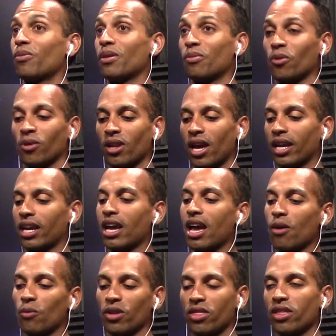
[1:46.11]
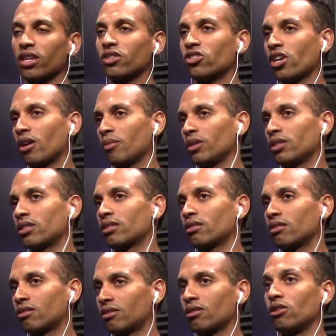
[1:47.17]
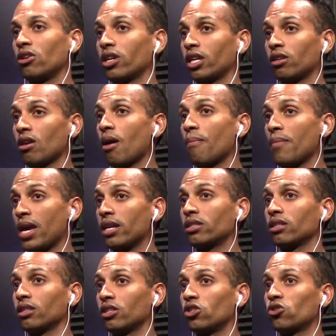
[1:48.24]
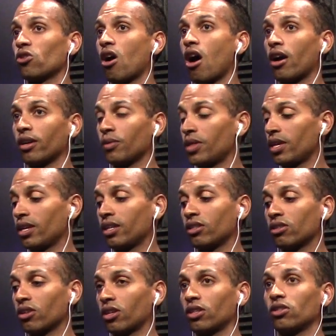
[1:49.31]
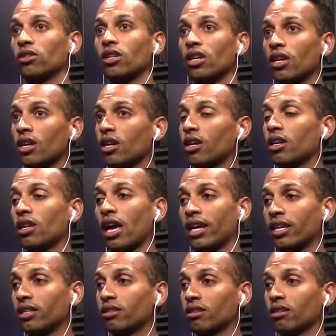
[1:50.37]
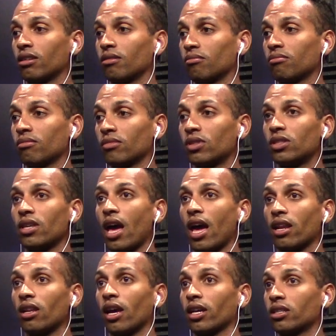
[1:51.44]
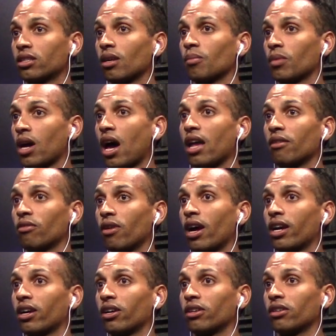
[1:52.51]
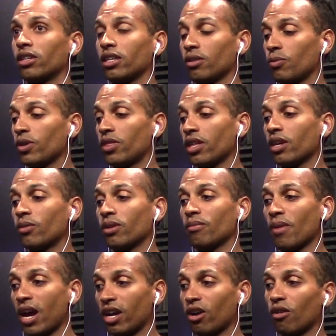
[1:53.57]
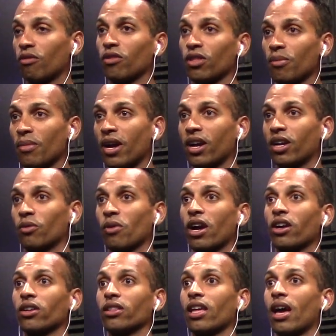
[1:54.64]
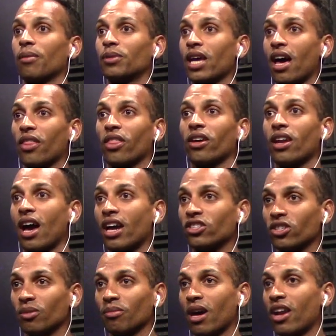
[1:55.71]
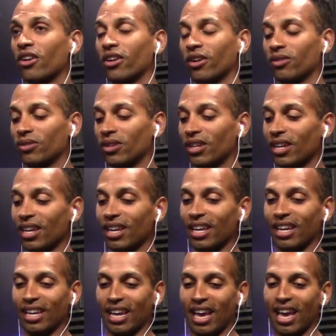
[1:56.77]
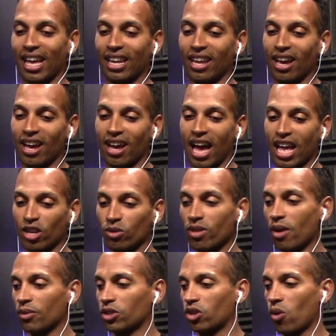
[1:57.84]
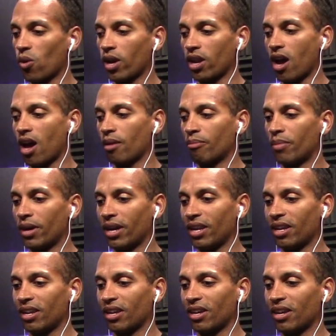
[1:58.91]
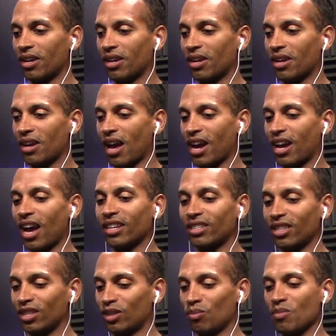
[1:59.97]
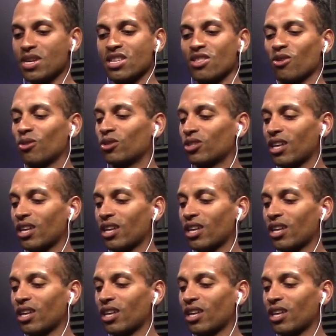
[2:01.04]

people were like, "We think Jeremy's looking amazingly strong. We think he's looking like he's going to set like some kind of record. He, we think we might go for the American record in the heptathlon high jump. I don't know. And uh, I knew that was going on, but I got to this meet and there was